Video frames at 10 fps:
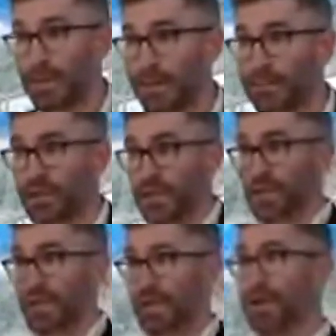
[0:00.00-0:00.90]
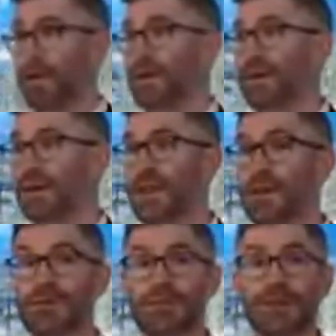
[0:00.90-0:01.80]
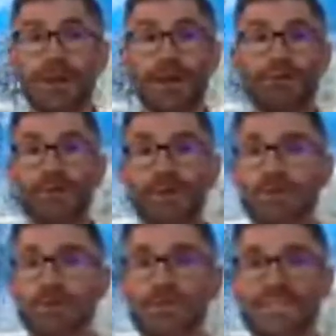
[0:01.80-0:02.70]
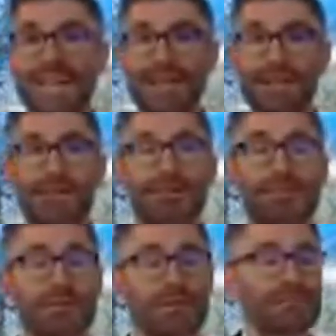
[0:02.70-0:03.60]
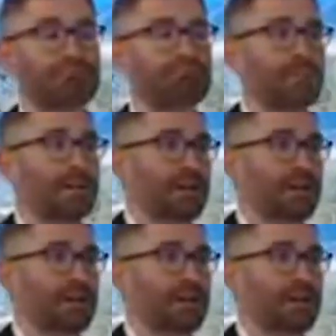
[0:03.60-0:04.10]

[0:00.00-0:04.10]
public pressure, and there was not enough, societal.